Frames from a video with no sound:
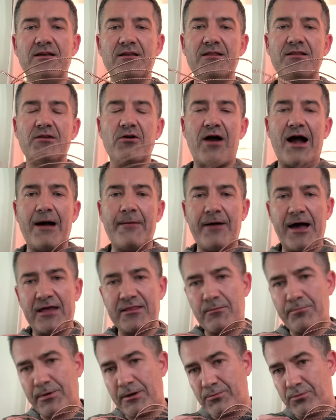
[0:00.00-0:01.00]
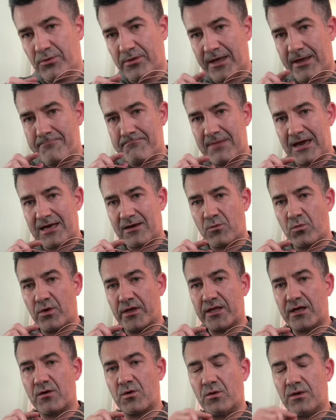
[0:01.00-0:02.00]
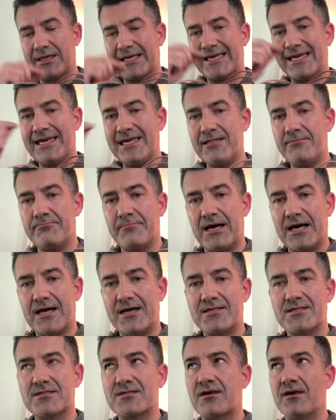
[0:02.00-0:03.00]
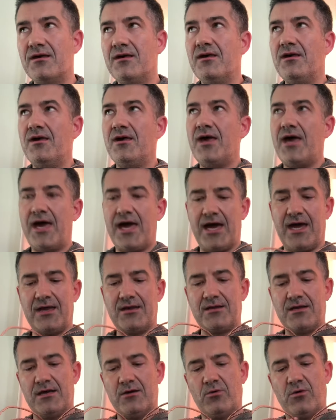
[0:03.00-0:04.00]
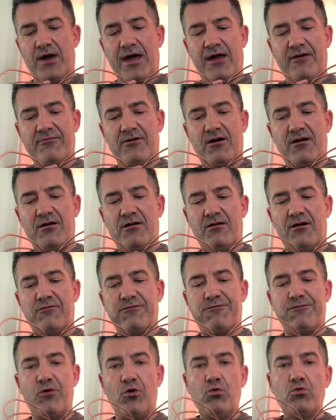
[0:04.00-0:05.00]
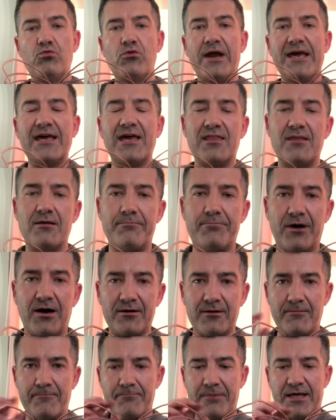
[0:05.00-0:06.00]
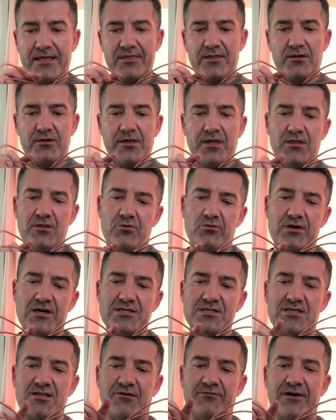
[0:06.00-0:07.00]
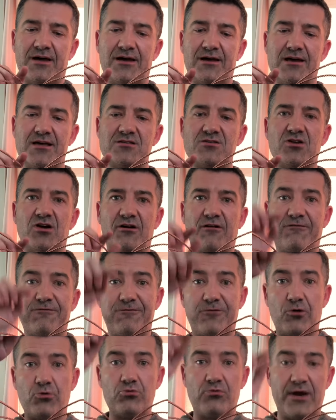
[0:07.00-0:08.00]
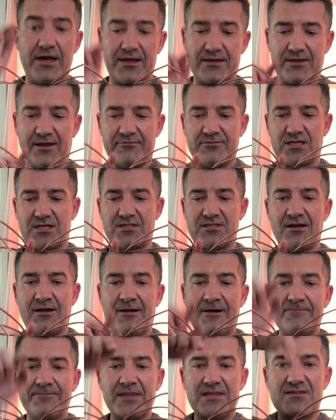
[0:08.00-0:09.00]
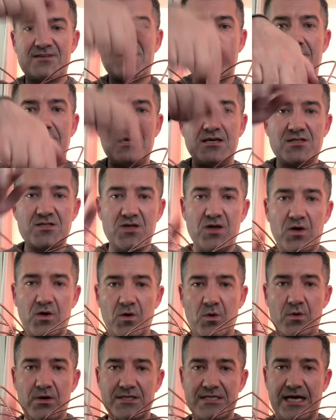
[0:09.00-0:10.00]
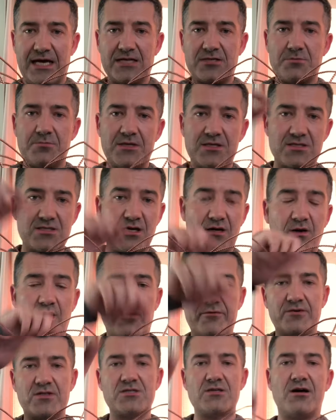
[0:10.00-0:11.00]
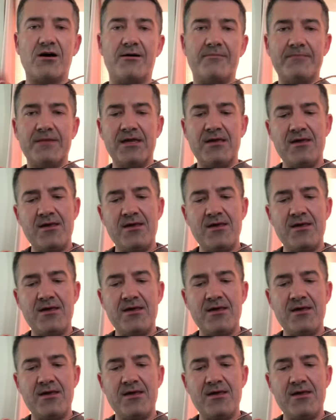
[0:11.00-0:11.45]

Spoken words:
there are other people that make what they call a head mask, and it will have a full ring at the bottom, but then the rest of it is not a full ring. They're just semicircle attachments that go over top.